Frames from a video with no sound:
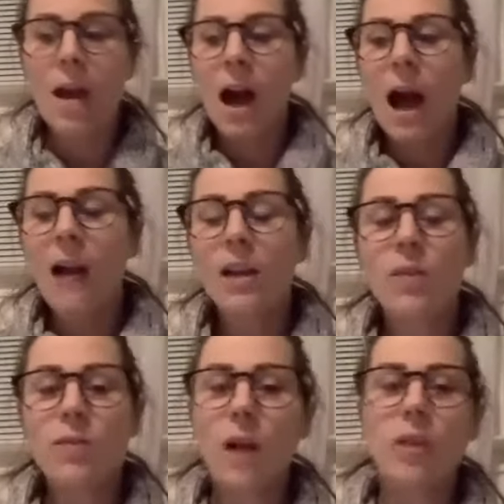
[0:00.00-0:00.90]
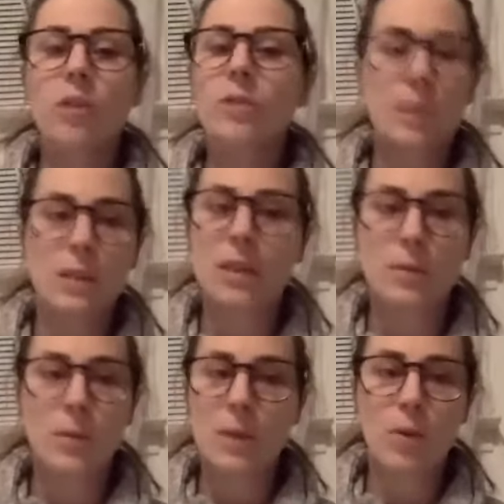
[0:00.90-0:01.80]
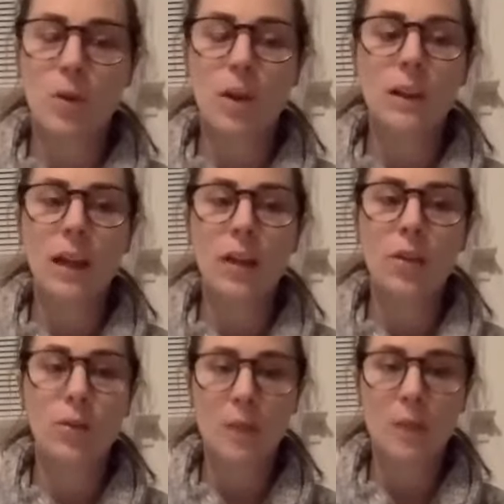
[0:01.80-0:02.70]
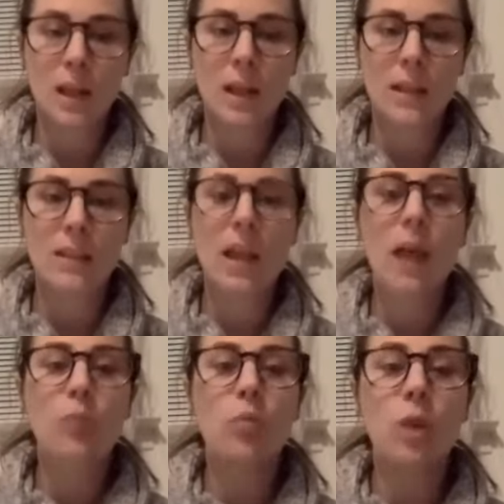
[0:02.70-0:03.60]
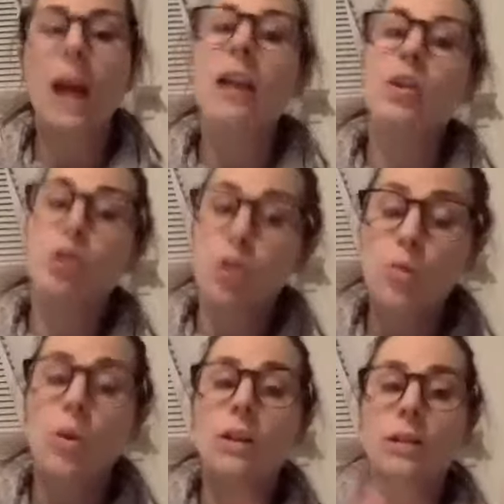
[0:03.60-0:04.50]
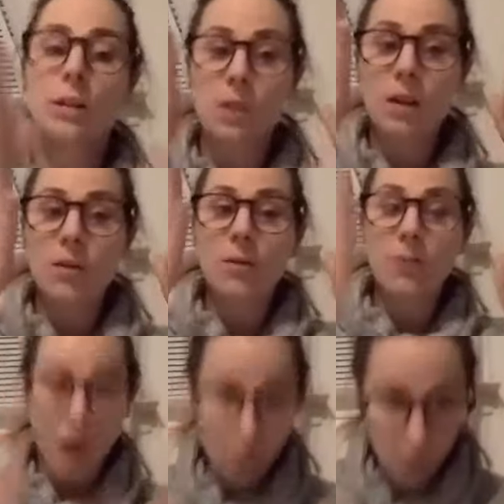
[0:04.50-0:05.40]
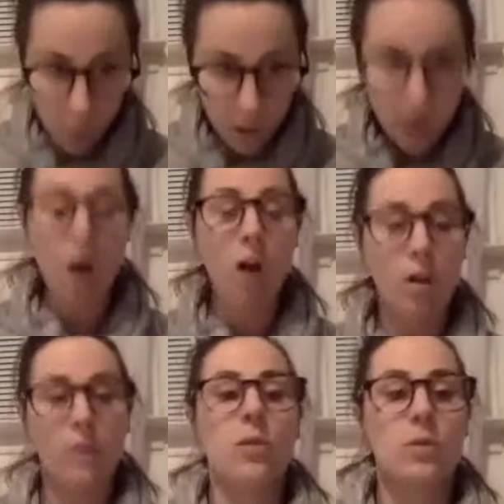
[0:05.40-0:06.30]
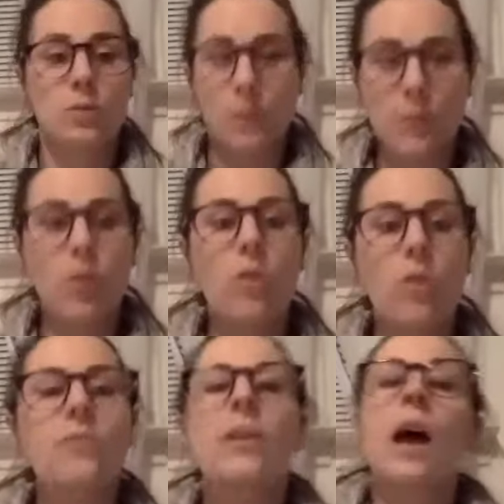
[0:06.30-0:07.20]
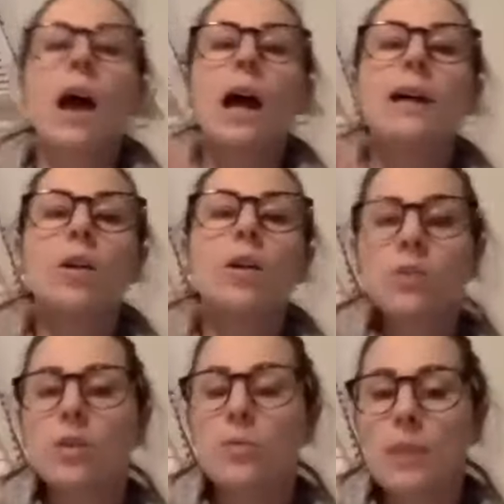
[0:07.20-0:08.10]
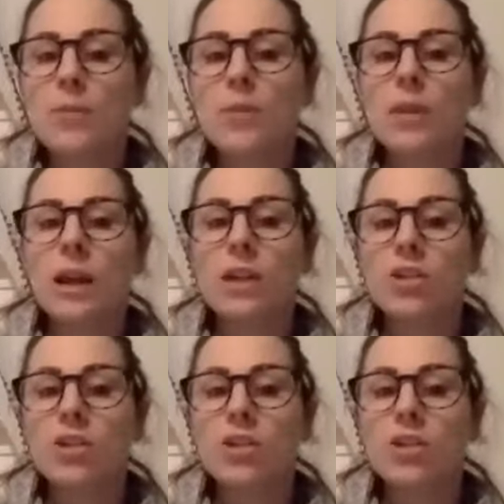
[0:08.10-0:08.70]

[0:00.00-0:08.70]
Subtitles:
I can follow 60 people in like 3 minutes. And what I do once I'm done following all of those people, I go to the people that I